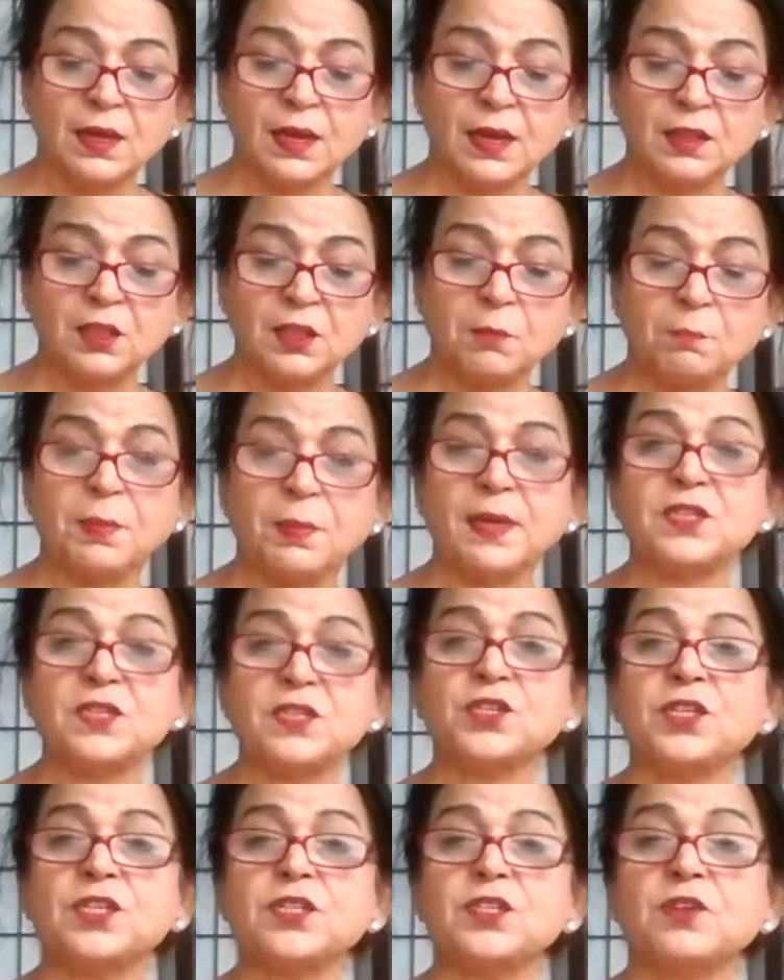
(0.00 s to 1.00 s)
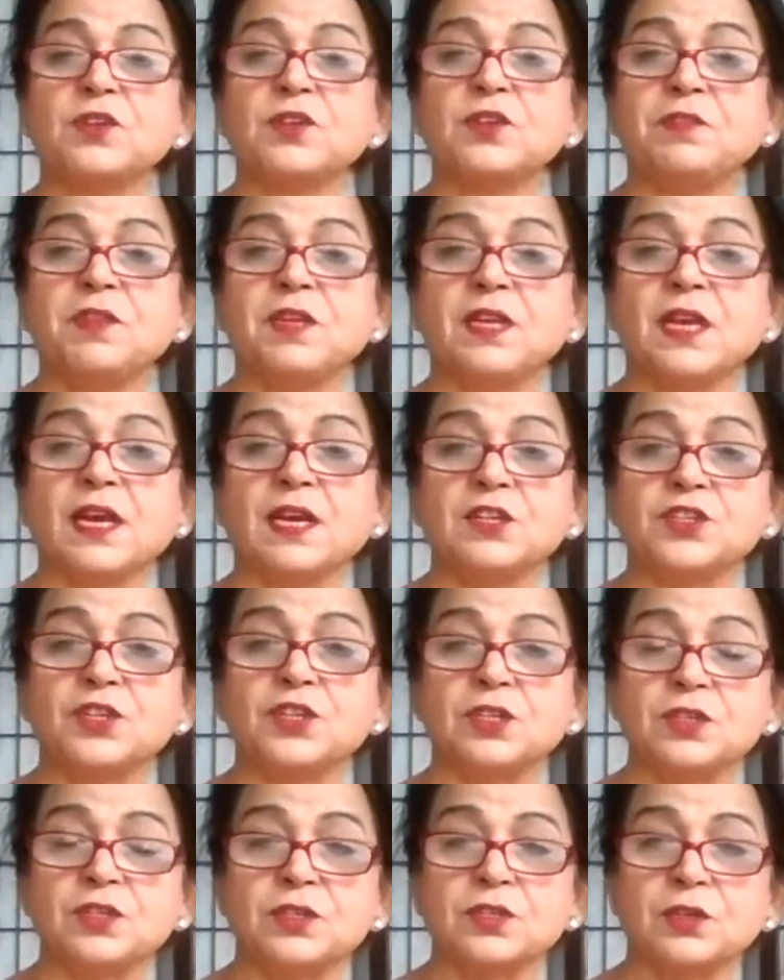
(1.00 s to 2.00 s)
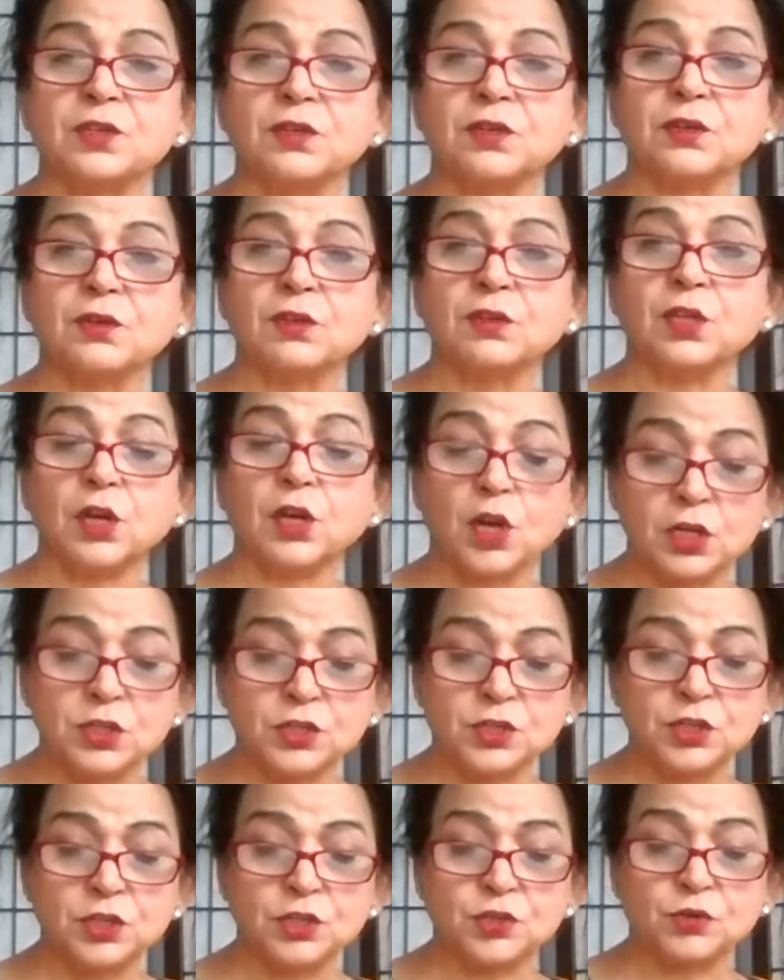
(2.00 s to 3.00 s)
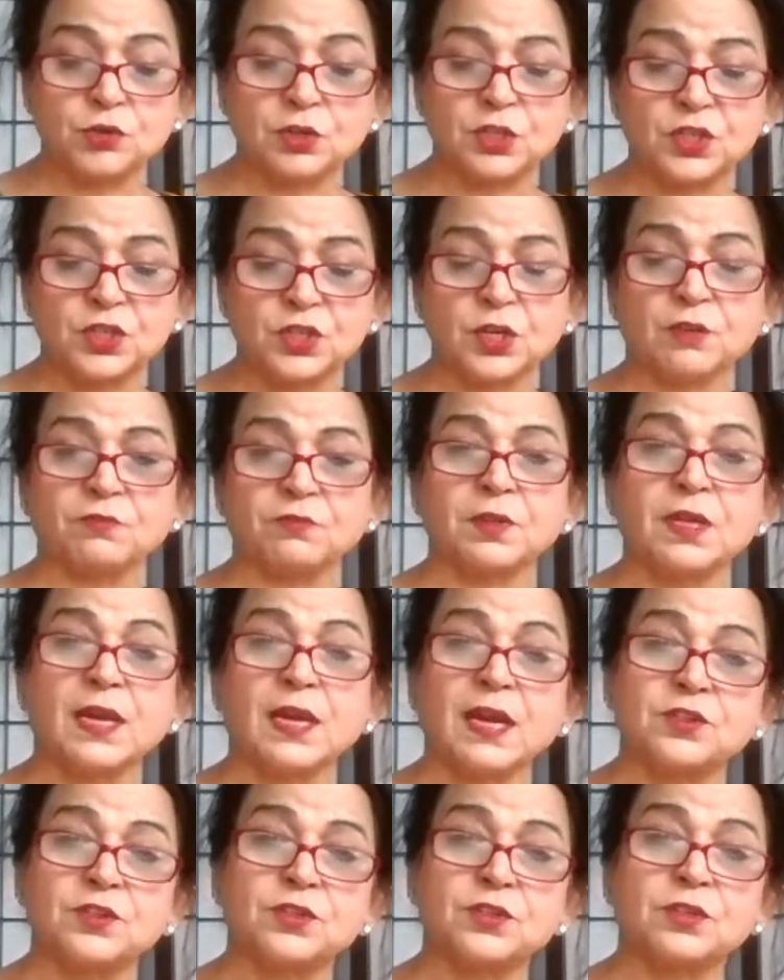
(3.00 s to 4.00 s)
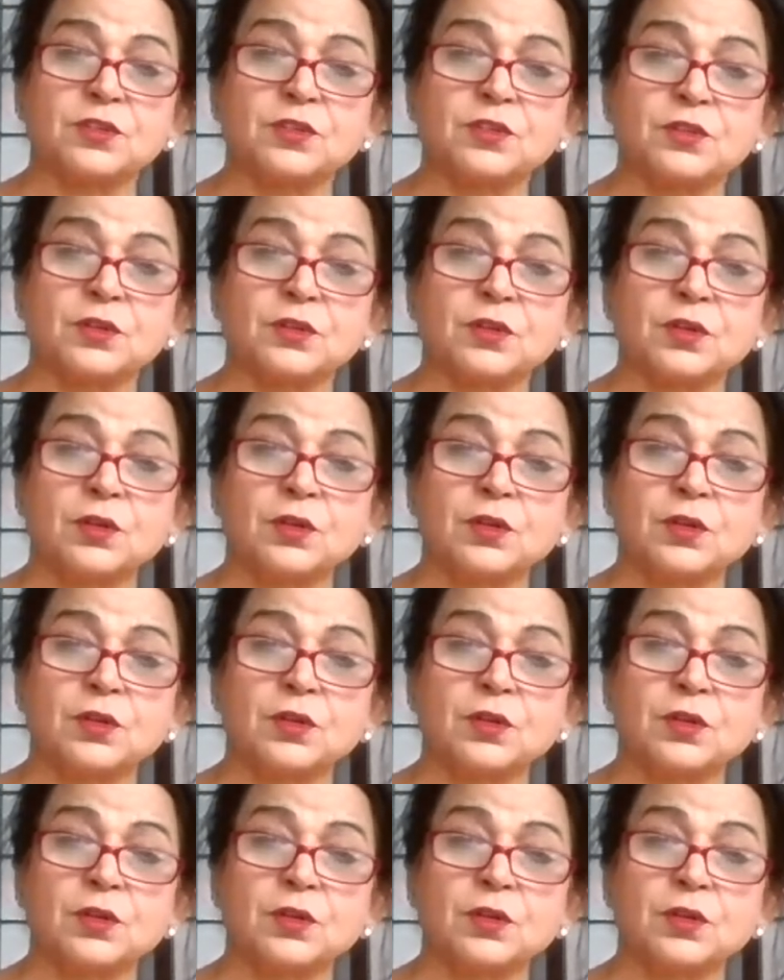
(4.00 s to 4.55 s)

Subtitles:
and the basis of the actions, the constituents of the actions.